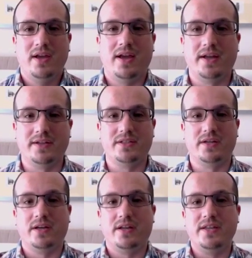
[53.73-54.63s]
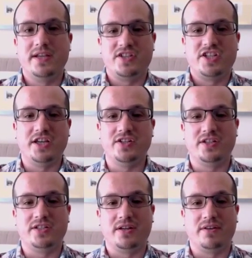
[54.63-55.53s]
And the
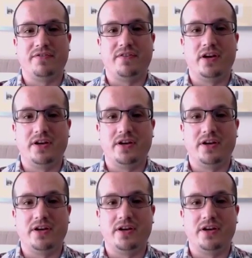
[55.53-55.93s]
exchanges have